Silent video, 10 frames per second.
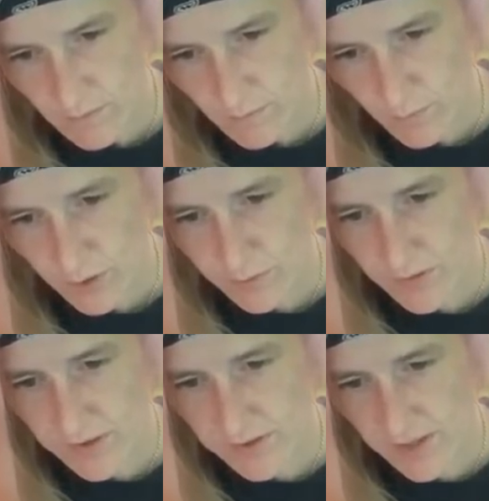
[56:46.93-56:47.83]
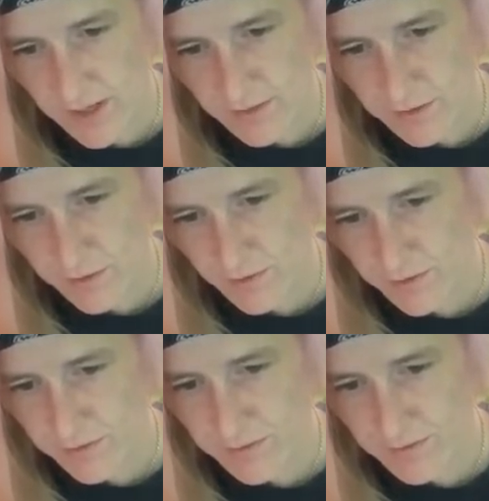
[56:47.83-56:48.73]
Works with the dance you're
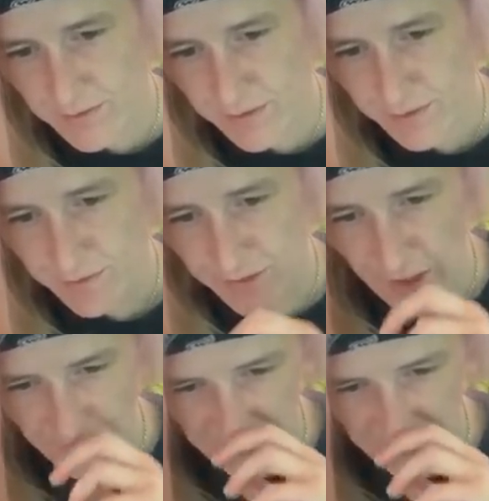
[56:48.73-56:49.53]
to do, song and